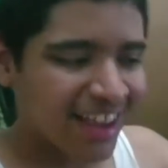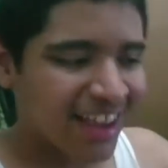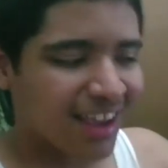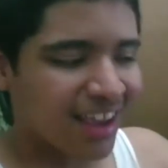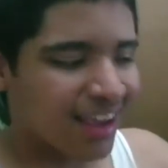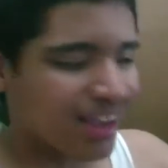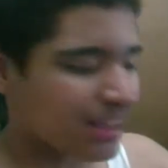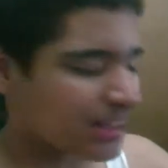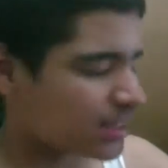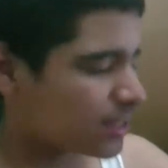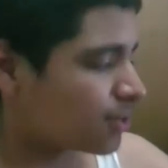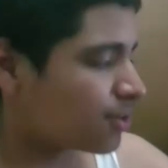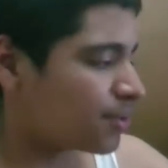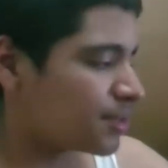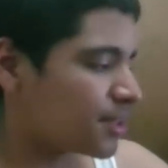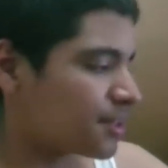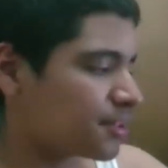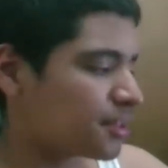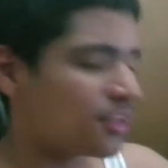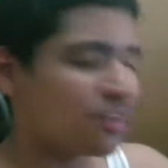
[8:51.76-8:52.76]
and oh,
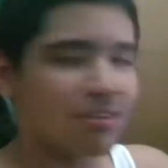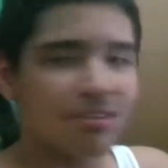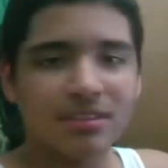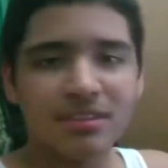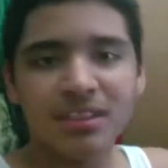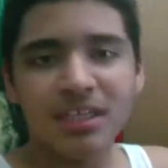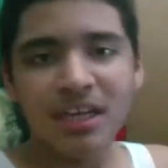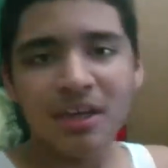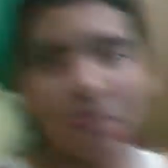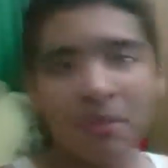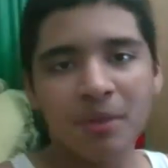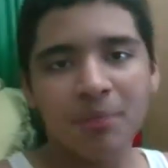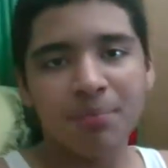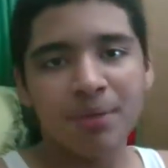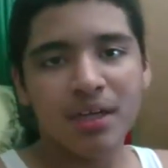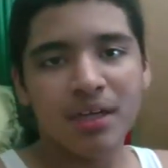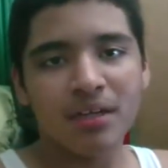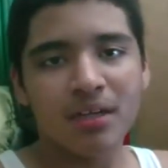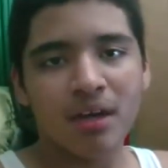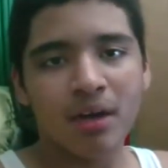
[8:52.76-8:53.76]
and the thing you can set how many
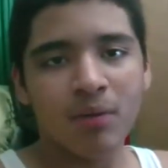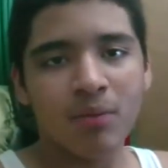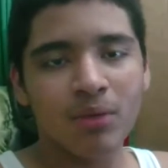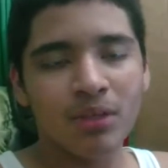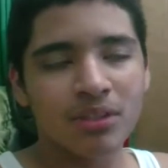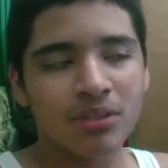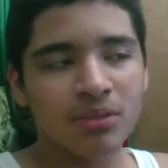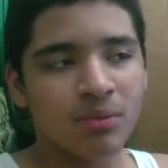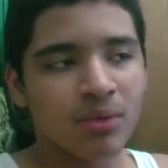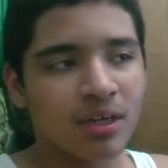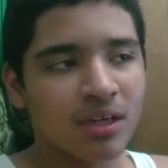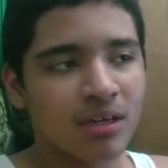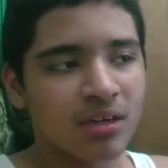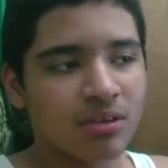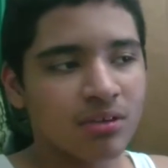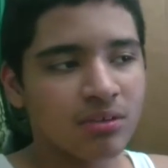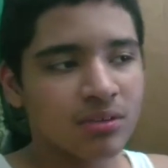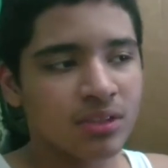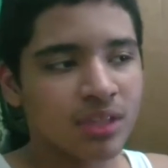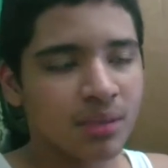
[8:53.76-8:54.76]
how what you want to
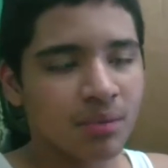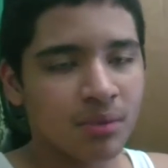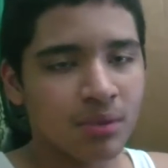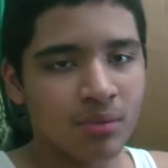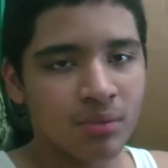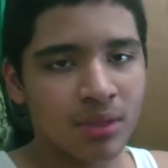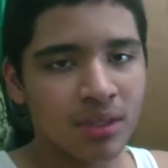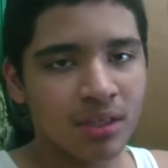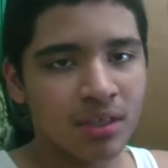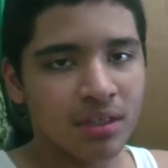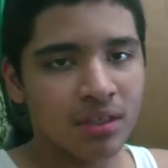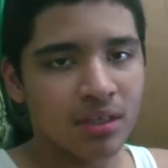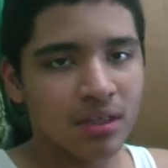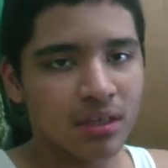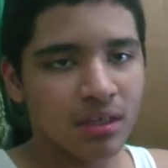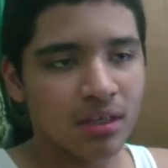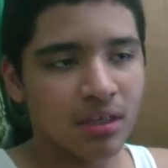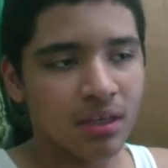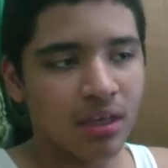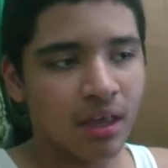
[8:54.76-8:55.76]
lose every week,
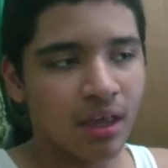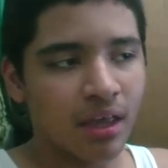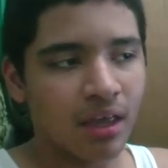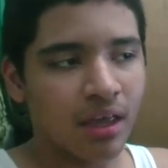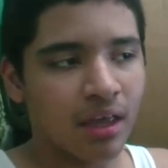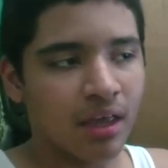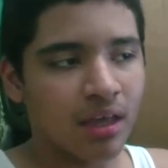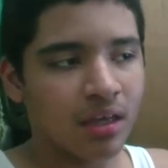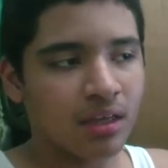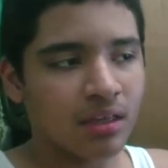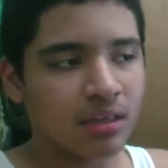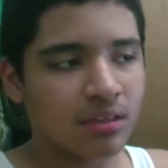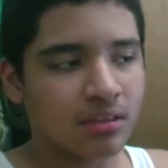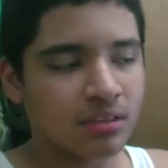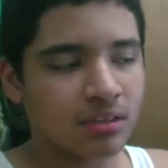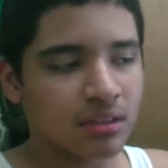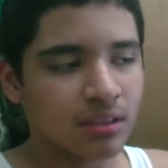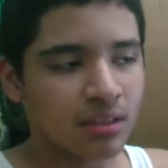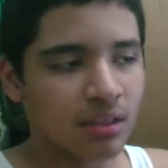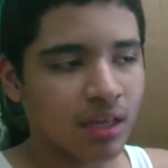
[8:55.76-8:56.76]

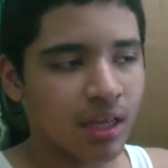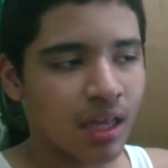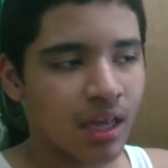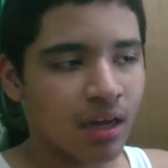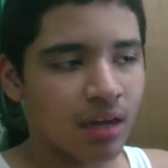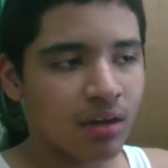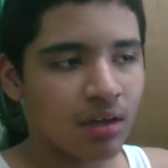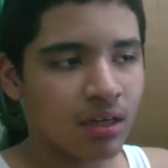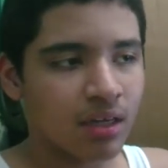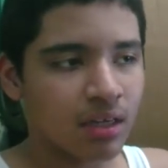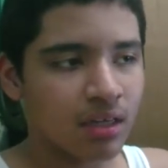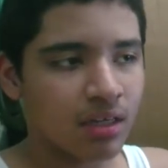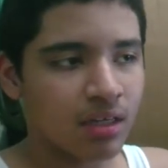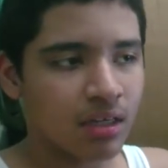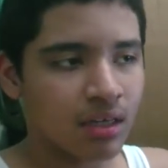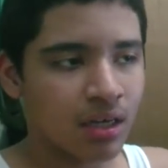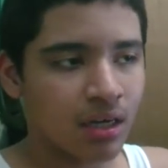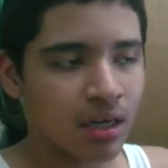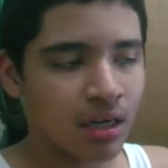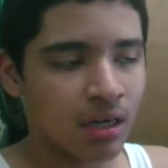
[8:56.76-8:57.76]
and
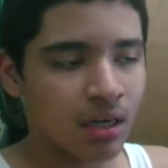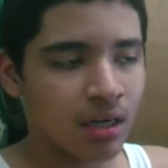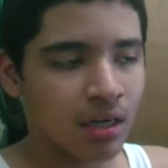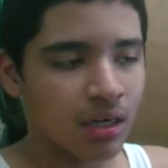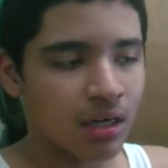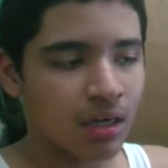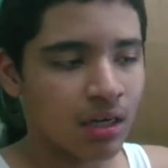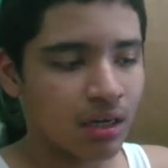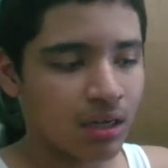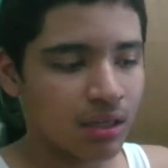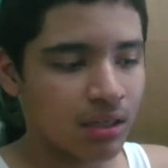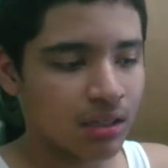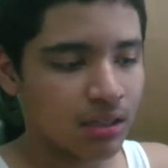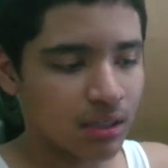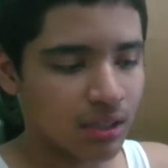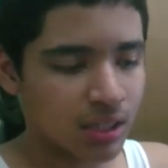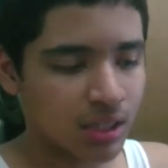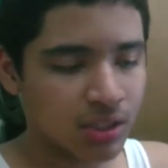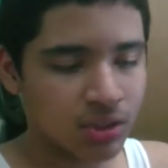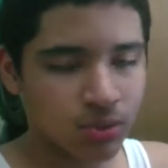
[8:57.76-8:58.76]
uh,
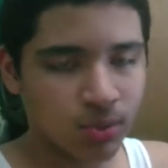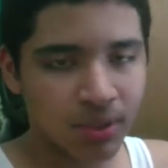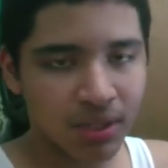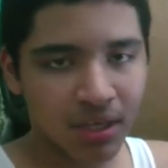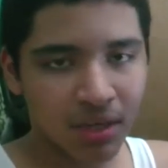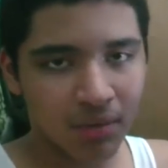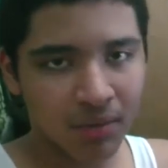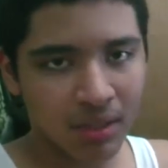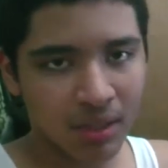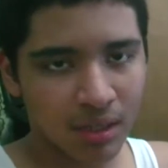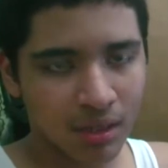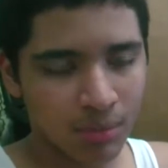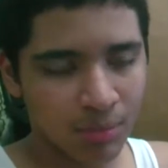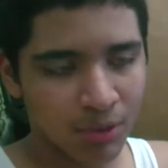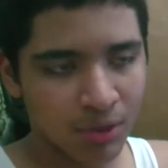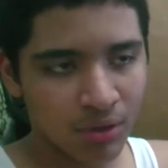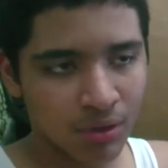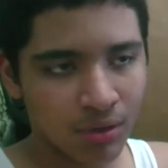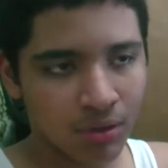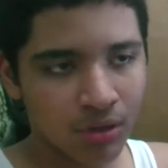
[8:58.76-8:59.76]
each week I I would
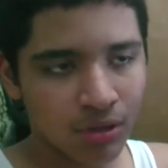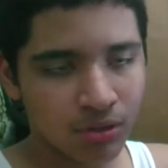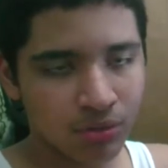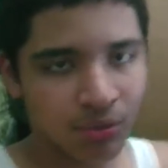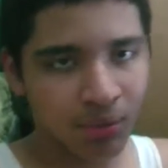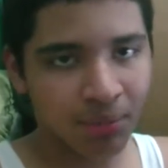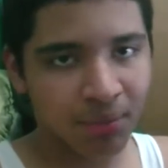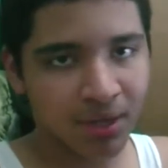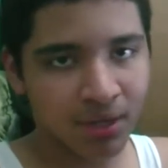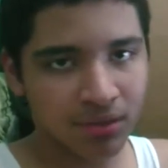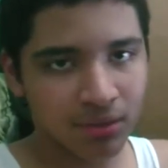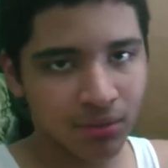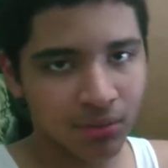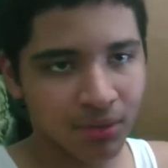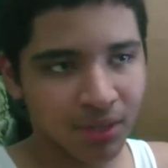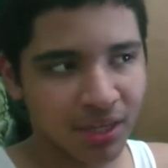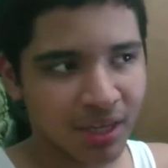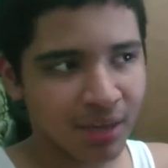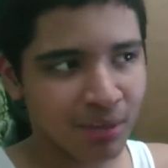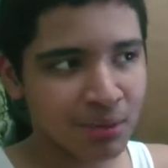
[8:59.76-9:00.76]
put lose one pound a
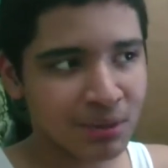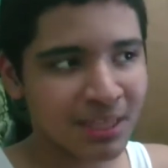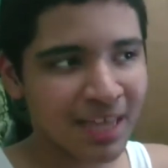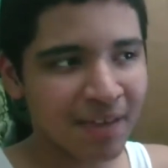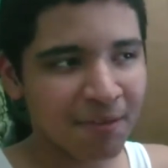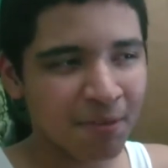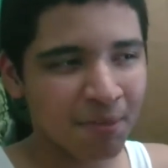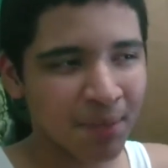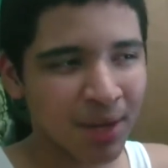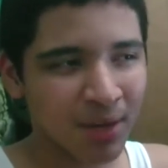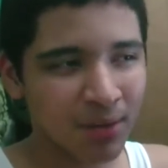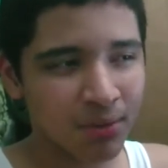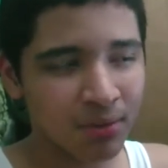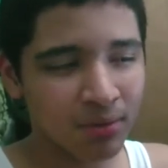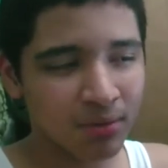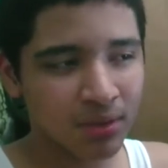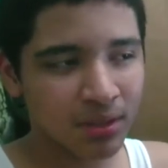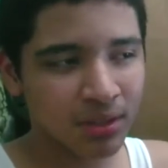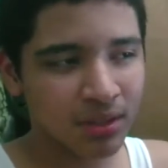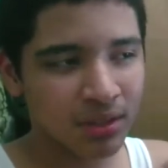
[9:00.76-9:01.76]
week. It was half a
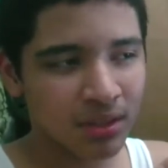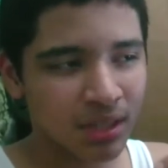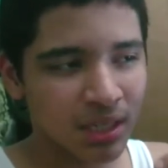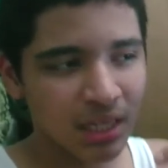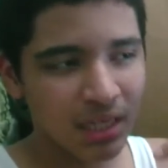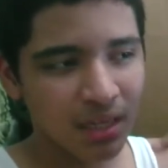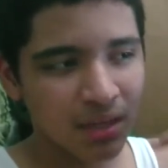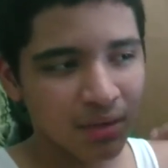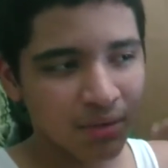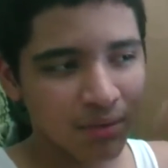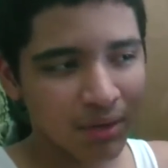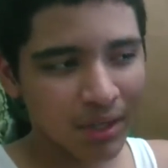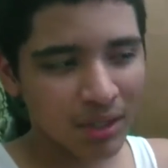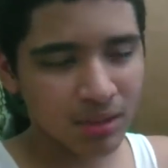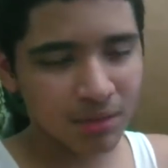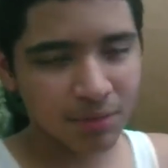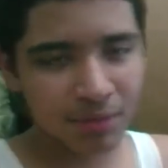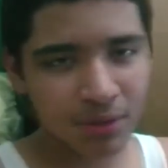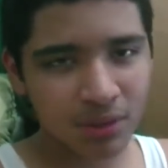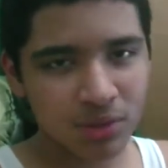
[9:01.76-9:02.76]
pound for like
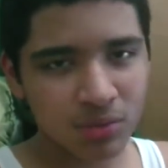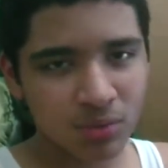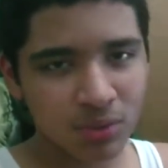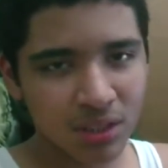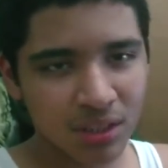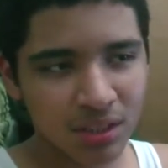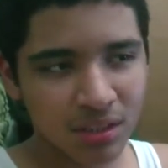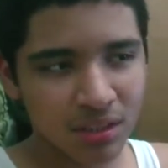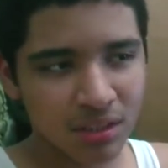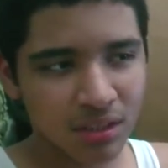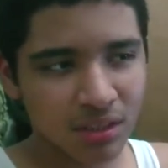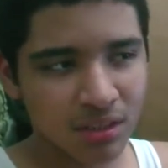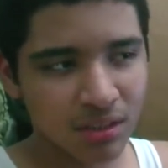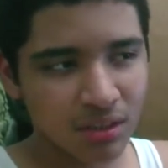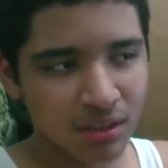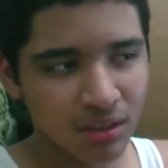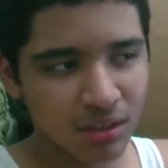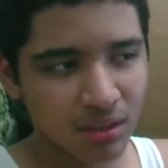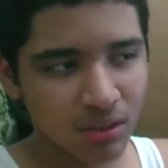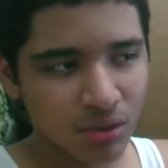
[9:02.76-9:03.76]
the first week,
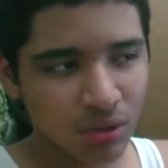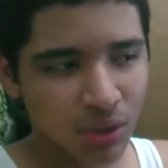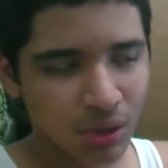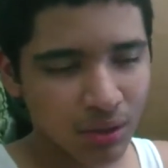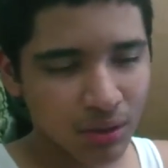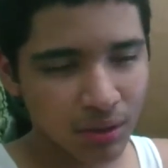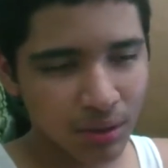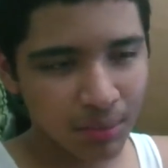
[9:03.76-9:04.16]
or